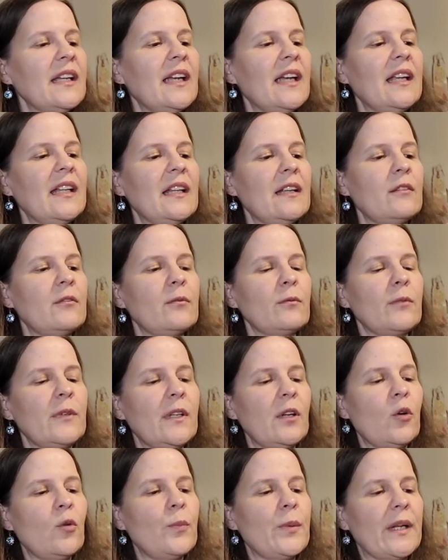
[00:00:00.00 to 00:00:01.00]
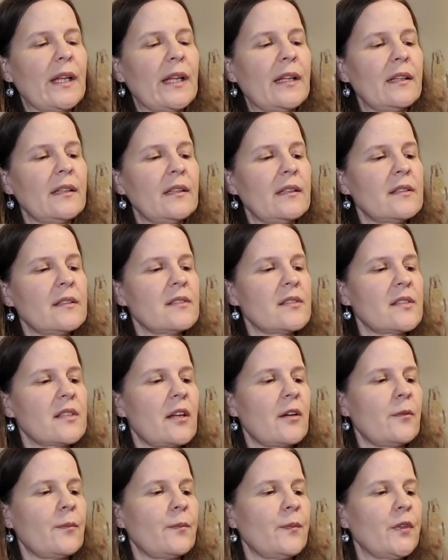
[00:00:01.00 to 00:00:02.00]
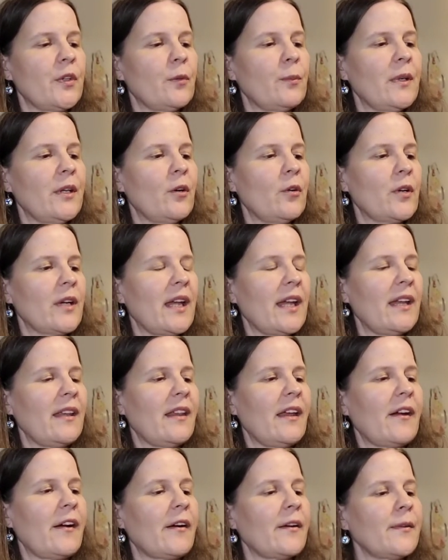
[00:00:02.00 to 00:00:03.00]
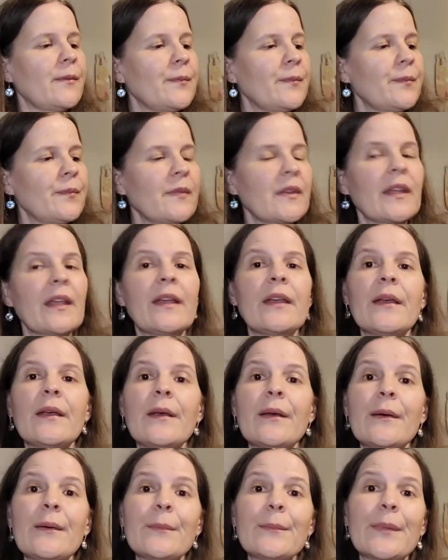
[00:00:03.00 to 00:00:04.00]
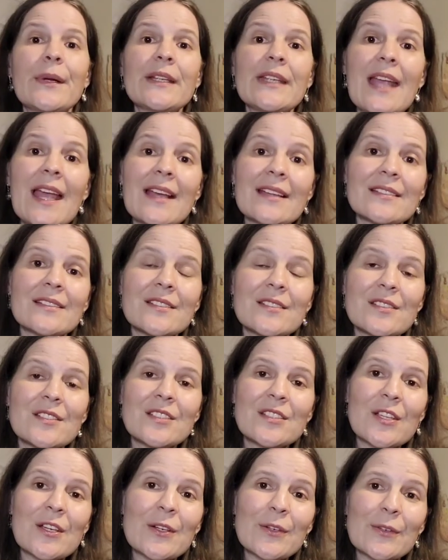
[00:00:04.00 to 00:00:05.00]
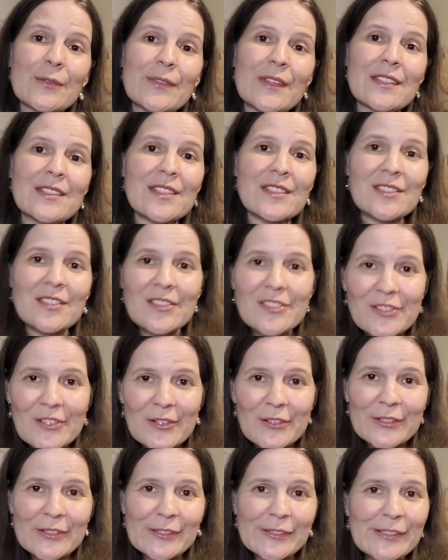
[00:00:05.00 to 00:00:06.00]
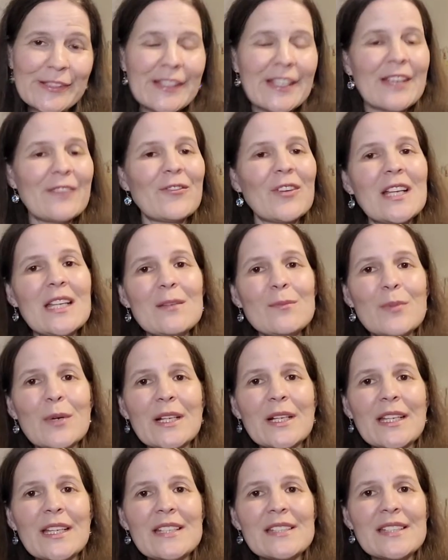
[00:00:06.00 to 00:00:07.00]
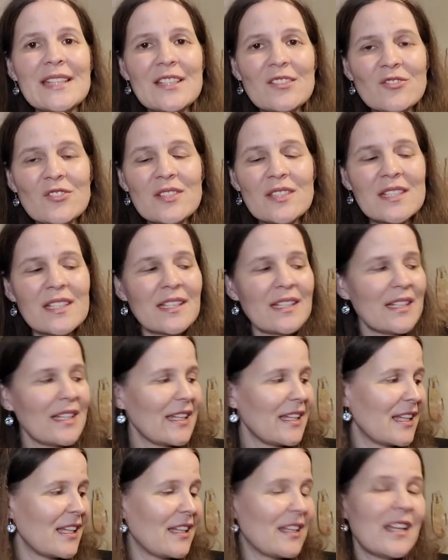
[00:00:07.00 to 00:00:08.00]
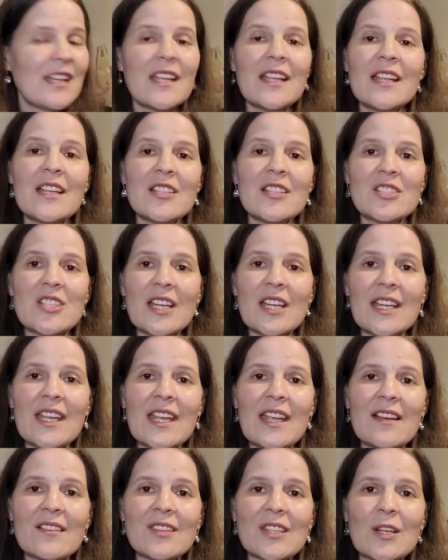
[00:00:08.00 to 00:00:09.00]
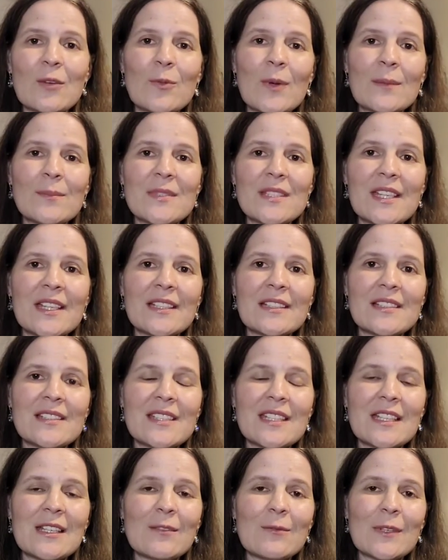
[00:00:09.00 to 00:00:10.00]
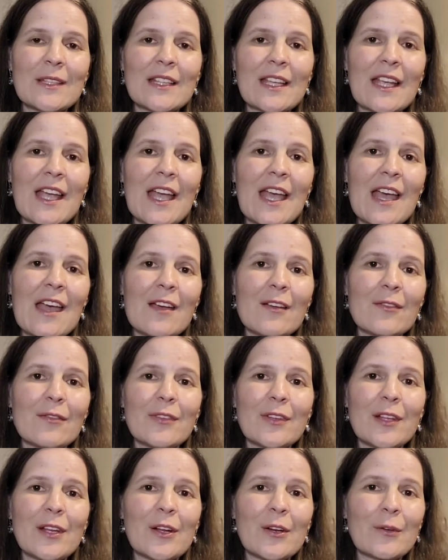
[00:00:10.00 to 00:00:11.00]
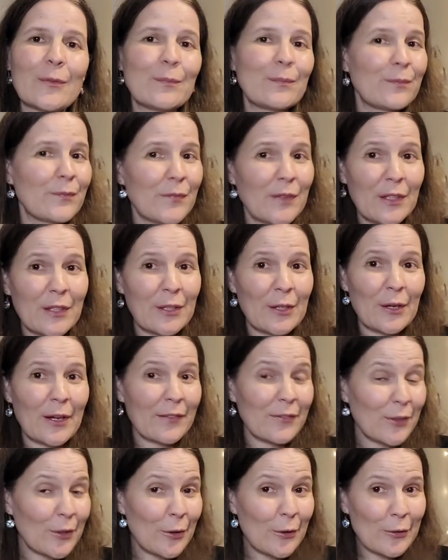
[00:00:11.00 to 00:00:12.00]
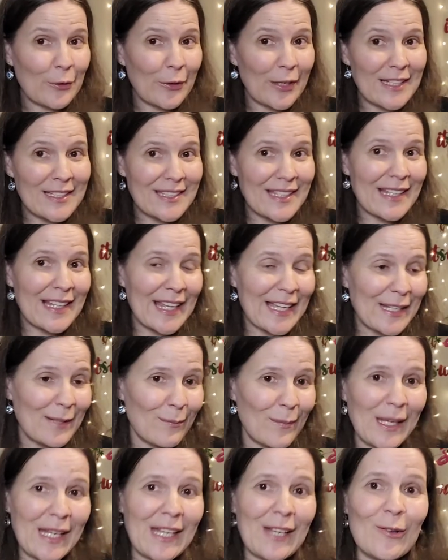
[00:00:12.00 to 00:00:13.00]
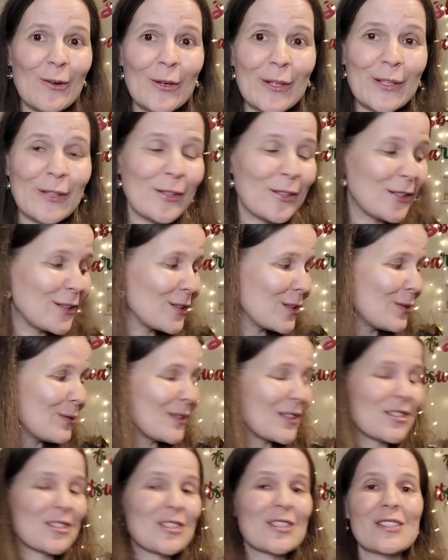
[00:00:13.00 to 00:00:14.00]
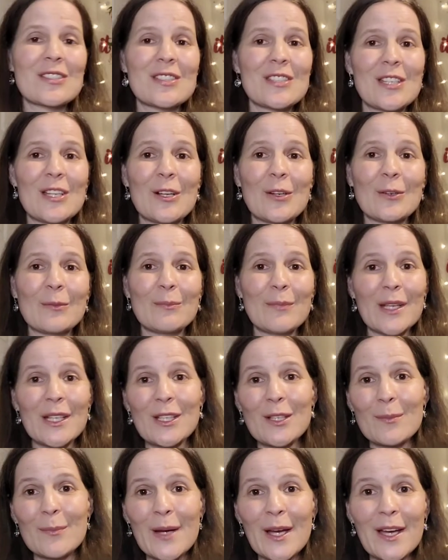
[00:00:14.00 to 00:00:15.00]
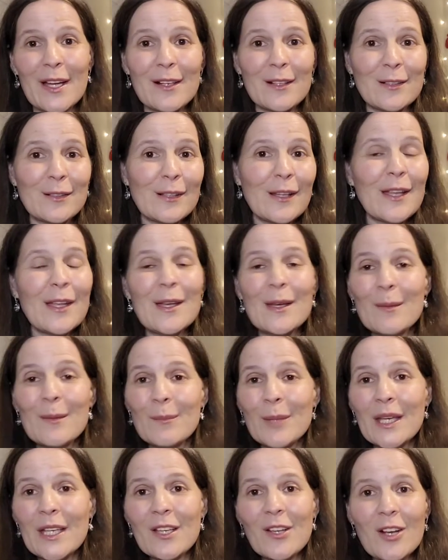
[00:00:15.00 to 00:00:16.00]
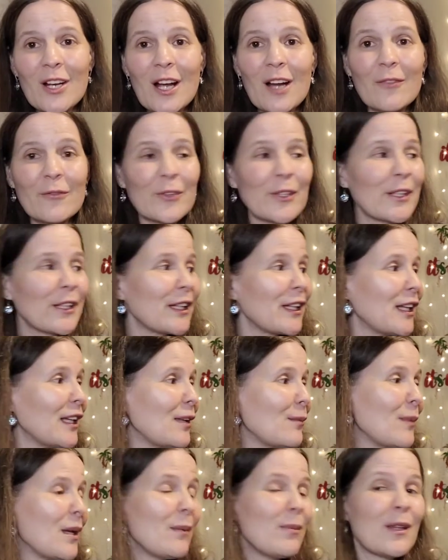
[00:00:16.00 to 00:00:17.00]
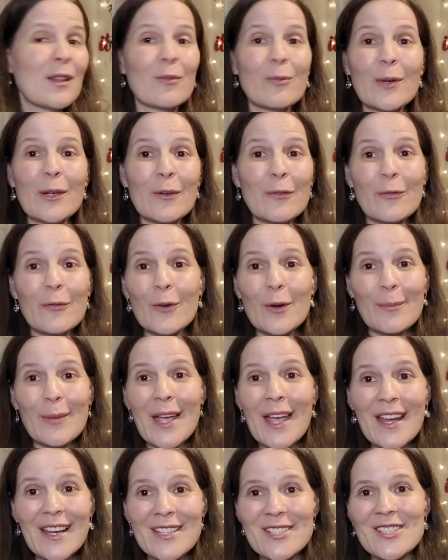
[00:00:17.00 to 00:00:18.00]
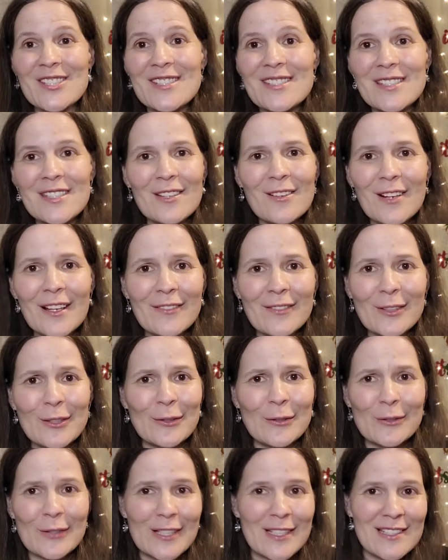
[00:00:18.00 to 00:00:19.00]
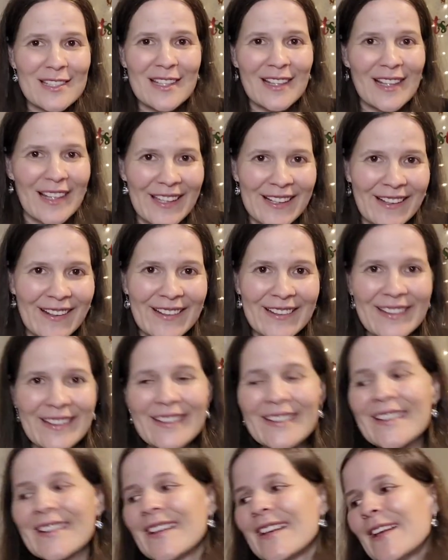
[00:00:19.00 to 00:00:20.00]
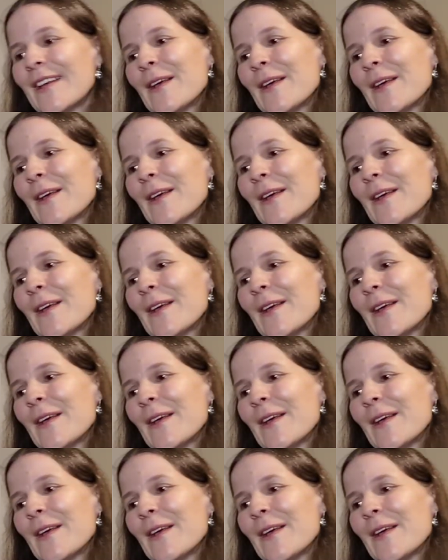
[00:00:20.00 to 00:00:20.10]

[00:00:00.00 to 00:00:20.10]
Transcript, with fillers: and then reopen it. So you'll be okay there. But yeah, so this is the Cirkul. If anybody is interested in checking out their website and seeing what they have, you know, you don't have to go crazy like me. All you can do is just, you know, pick your bottle, pick your comfort lid, maybe three or four packages. You don't have to go crazy like I did.